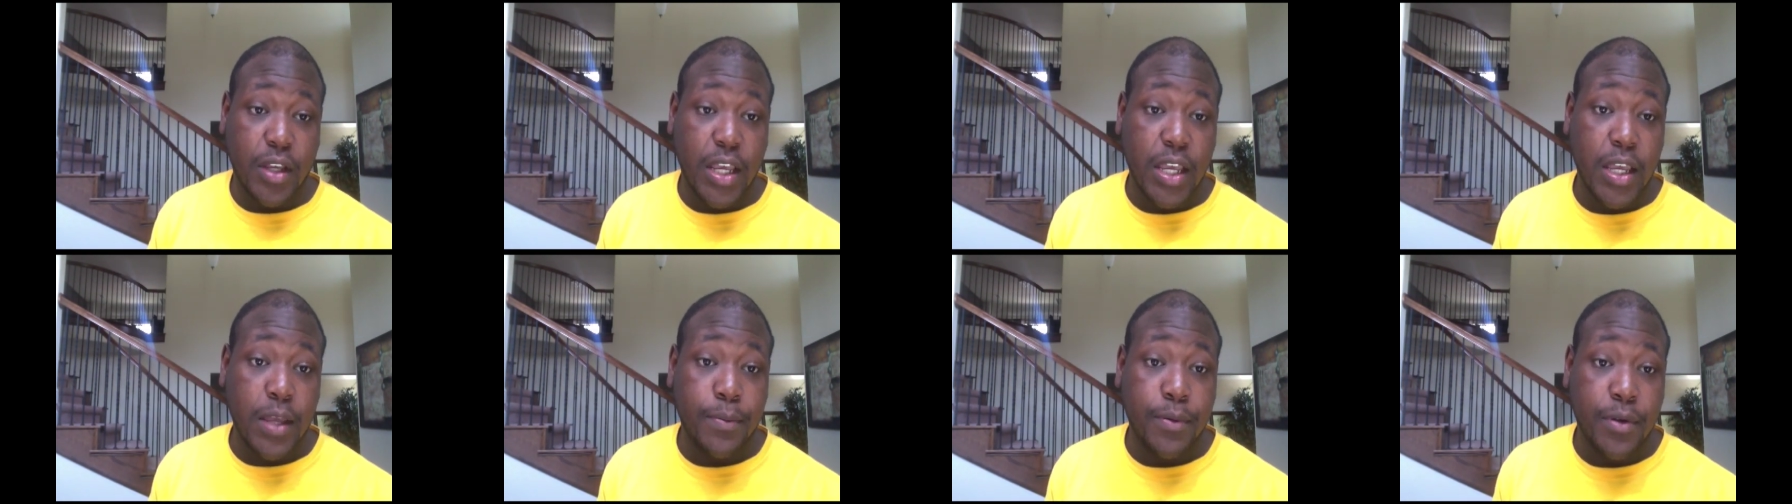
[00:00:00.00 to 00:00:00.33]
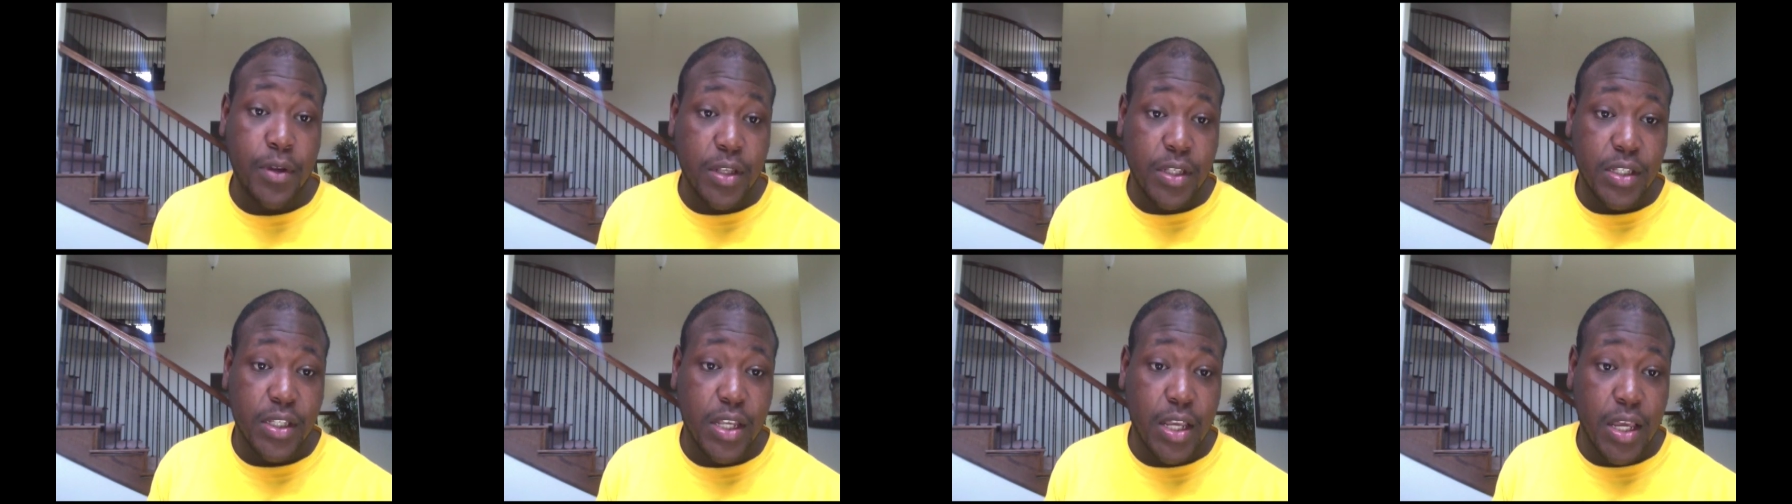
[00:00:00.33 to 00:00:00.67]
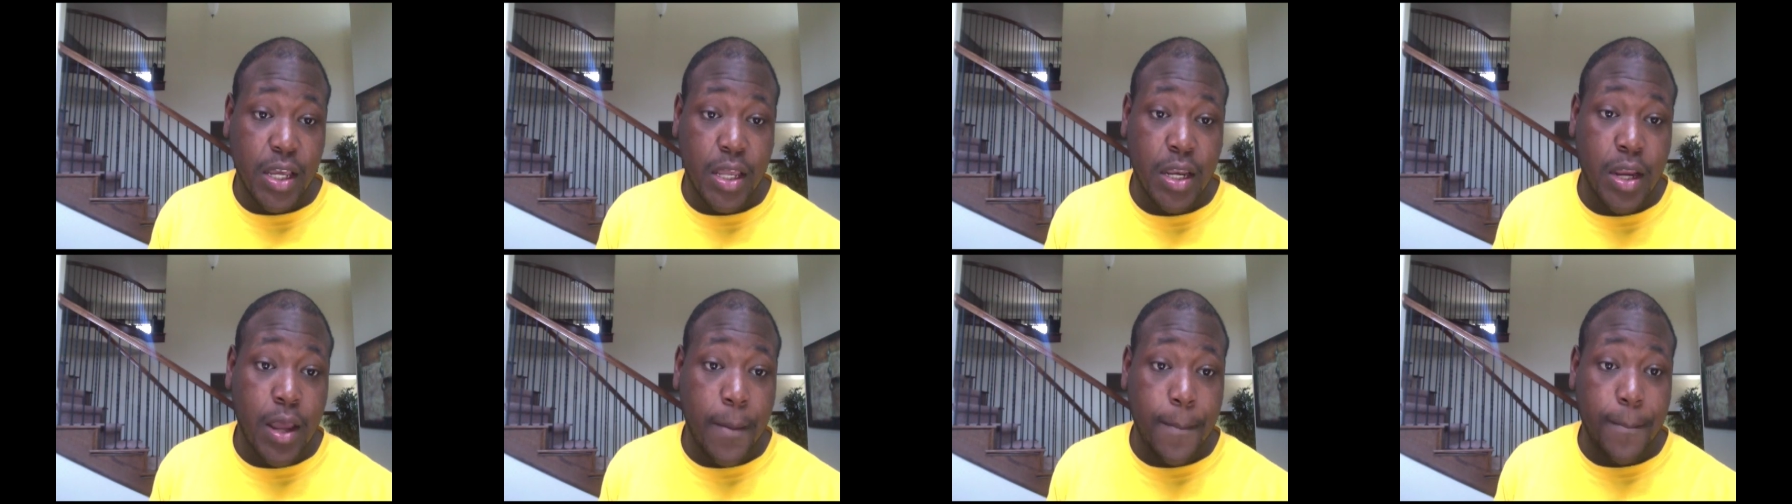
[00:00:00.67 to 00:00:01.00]
He puts
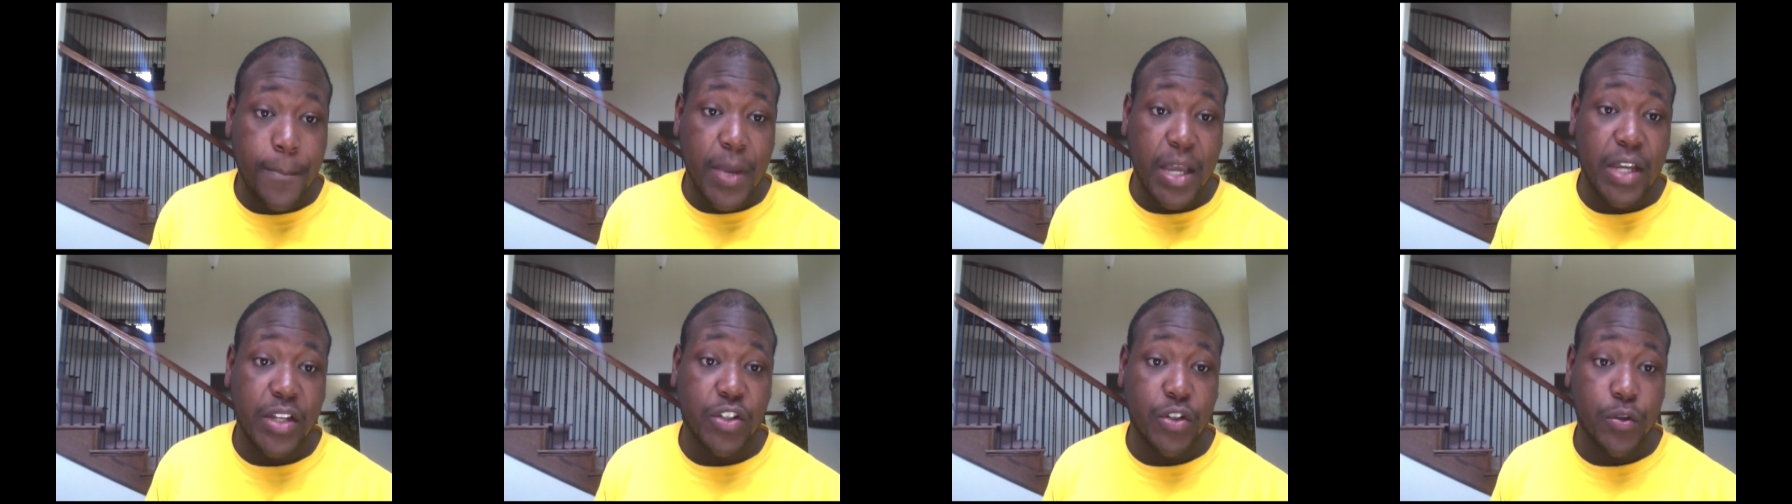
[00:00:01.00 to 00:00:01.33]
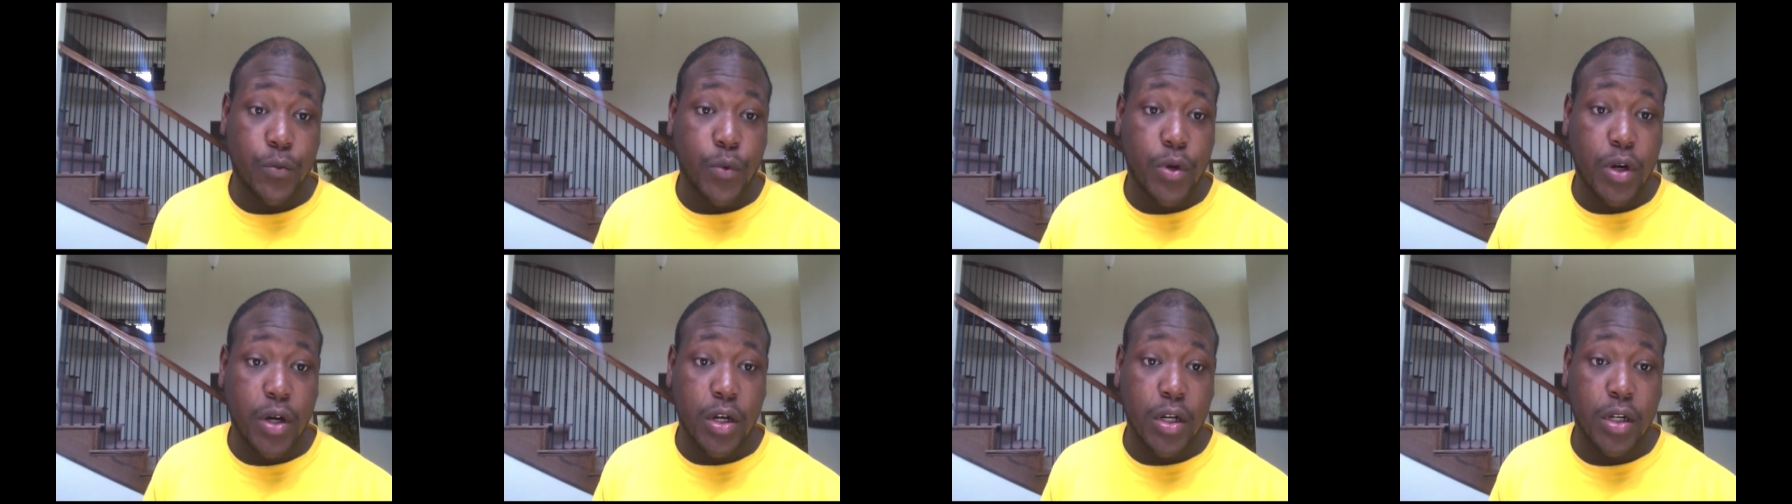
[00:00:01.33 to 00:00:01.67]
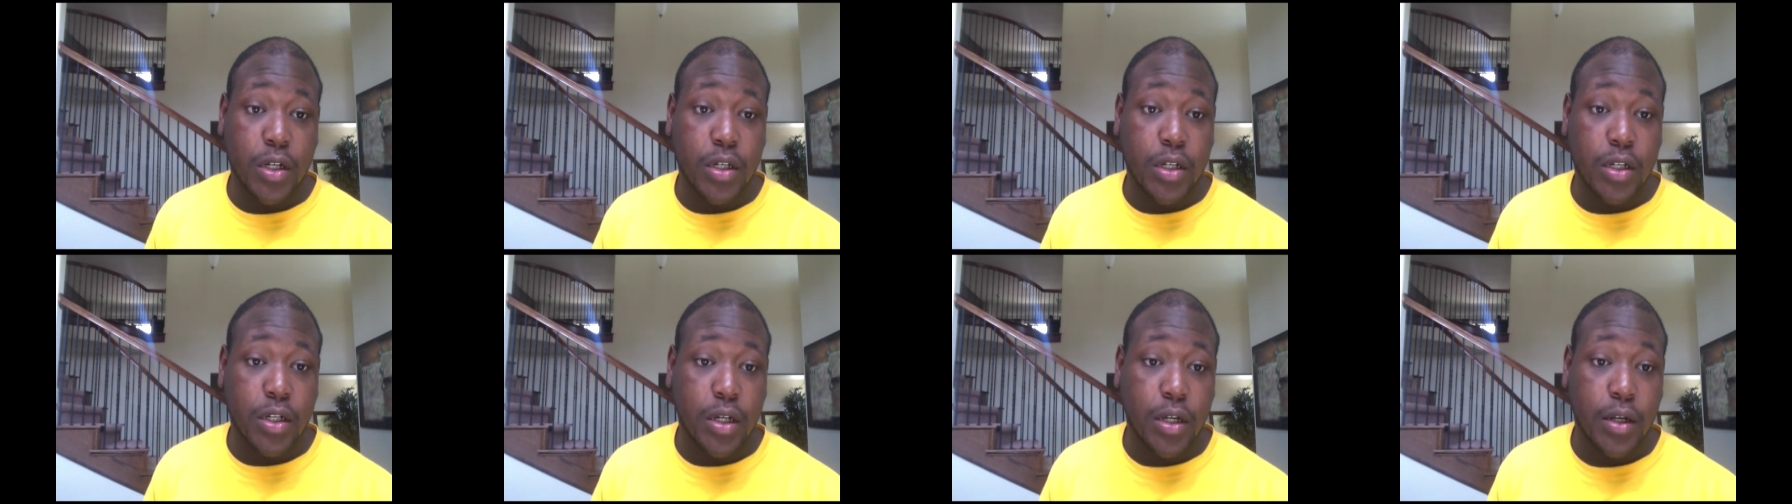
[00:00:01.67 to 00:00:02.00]
in major work
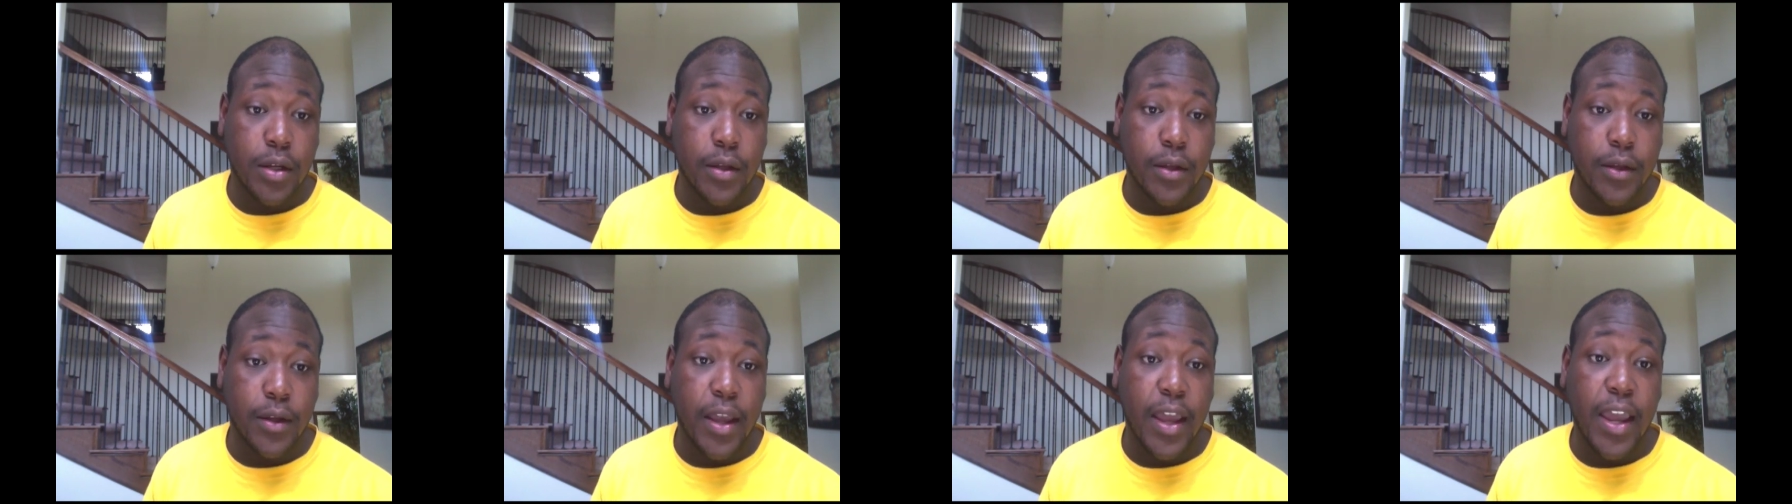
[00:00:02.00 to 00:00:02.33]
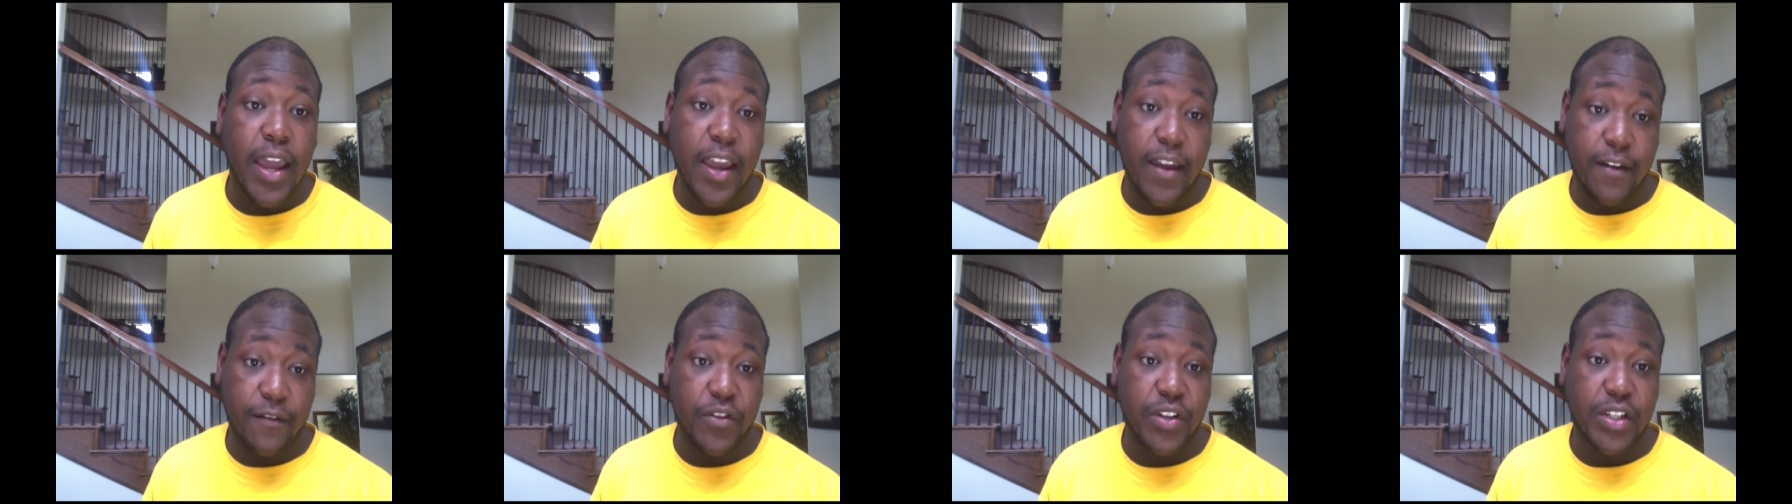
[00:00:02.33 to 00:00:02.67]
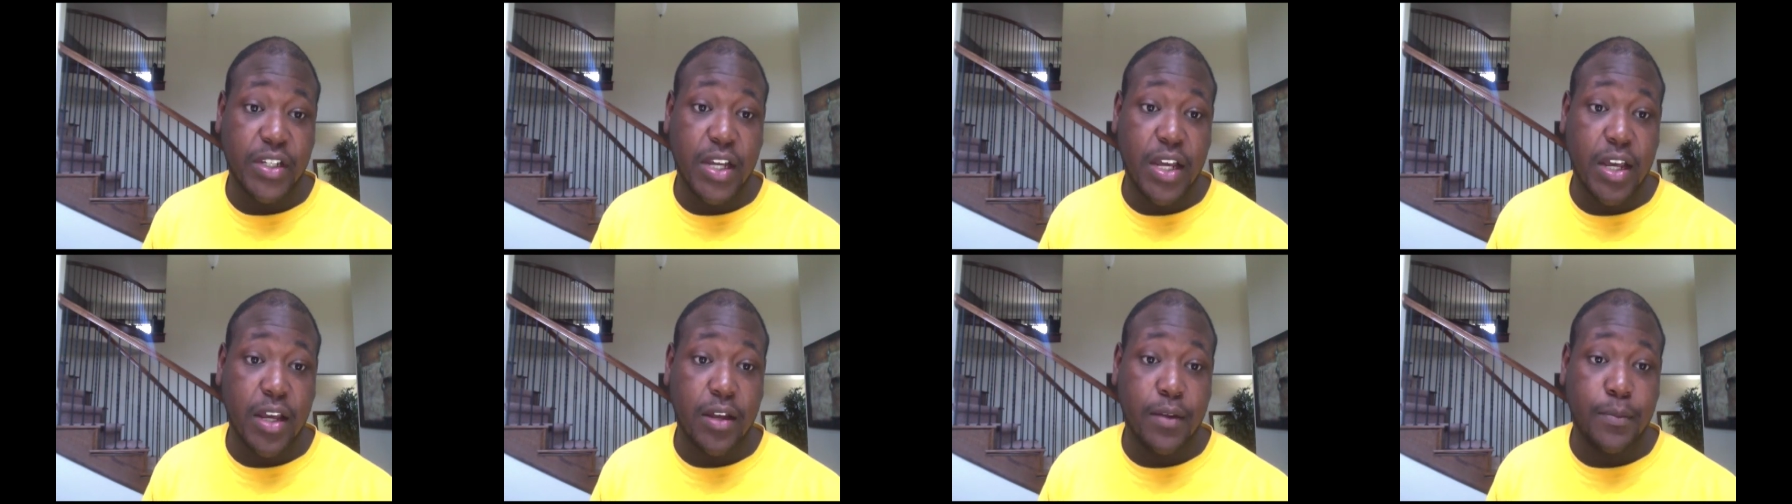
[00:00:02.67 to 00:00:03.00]
every
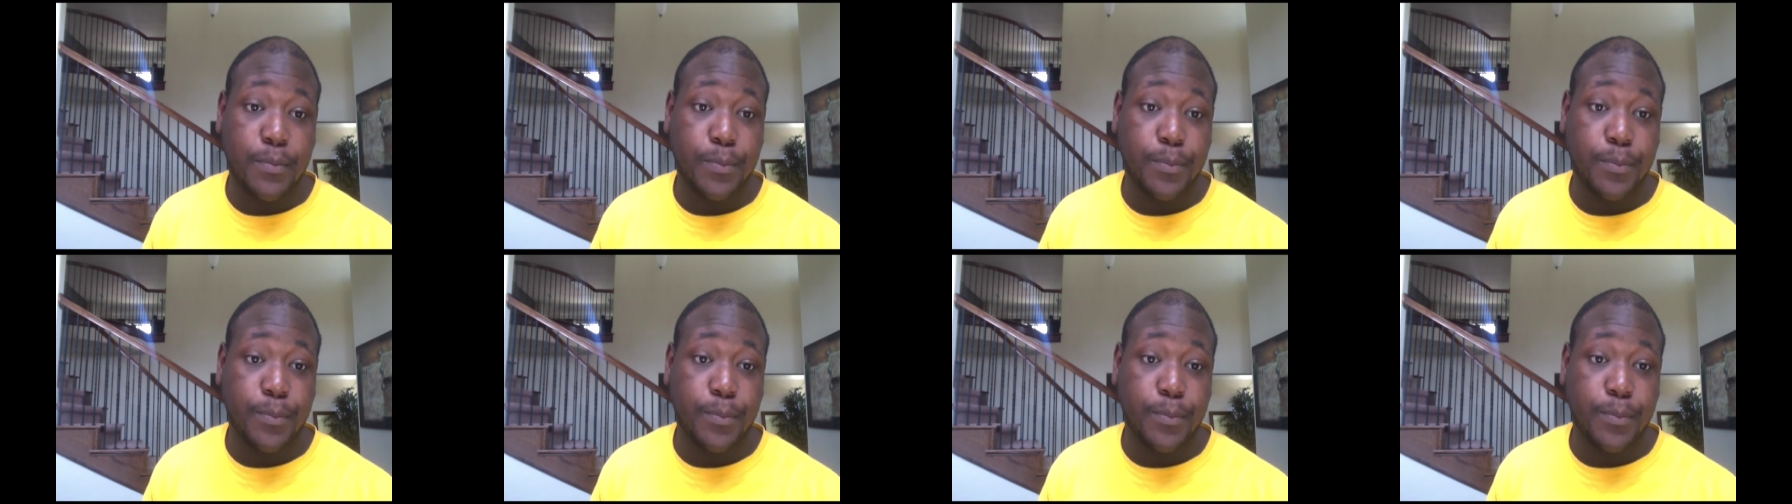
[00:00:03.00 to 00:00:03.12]
time.